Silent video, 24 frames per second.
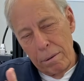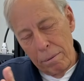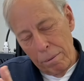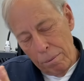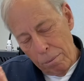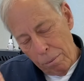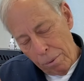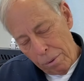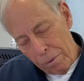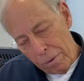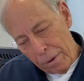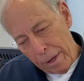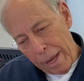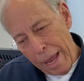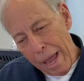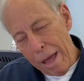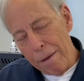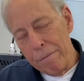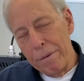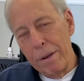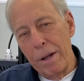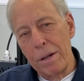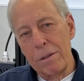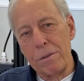with the
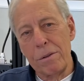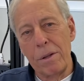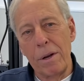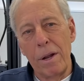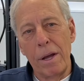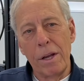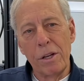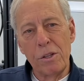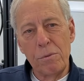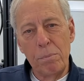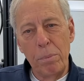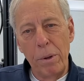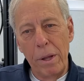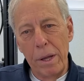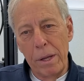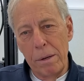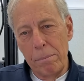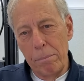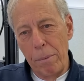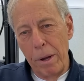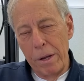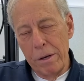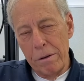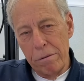caveats that I
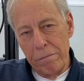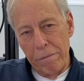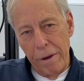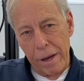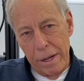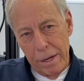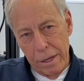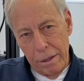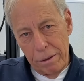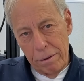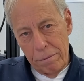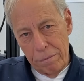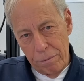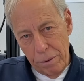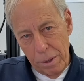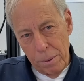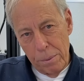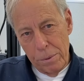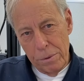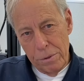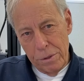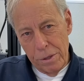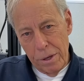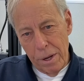explained by dividing the
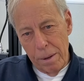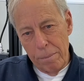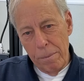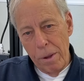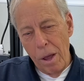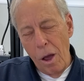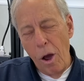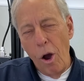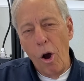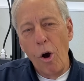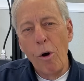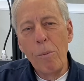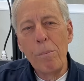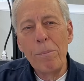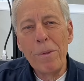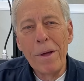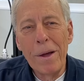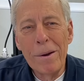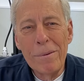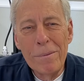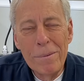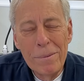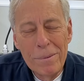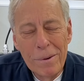frequency up. Hope
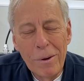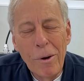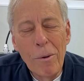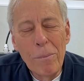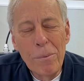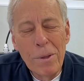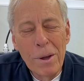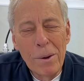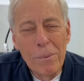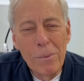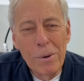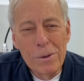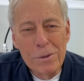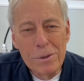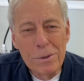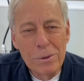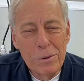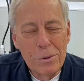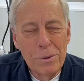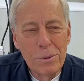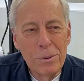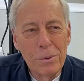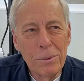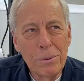that hope that wasn't
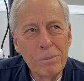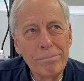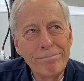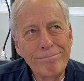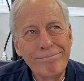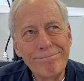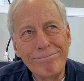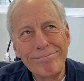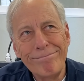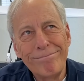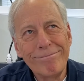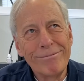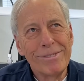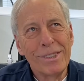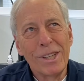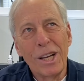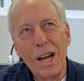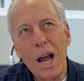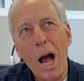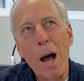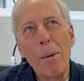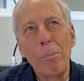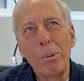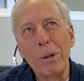too
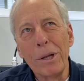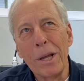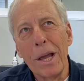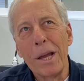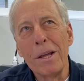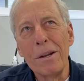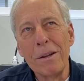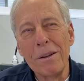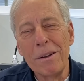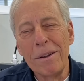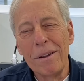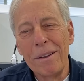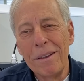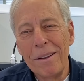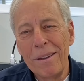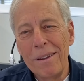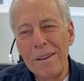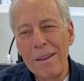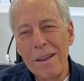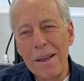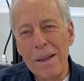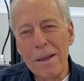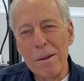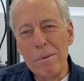complicated
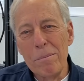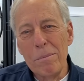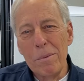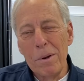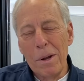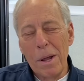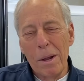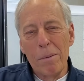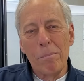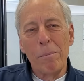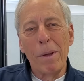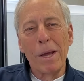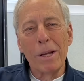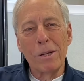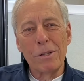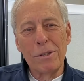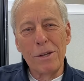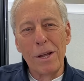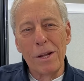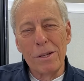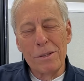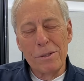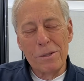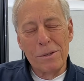and, and makes
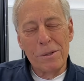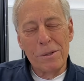sense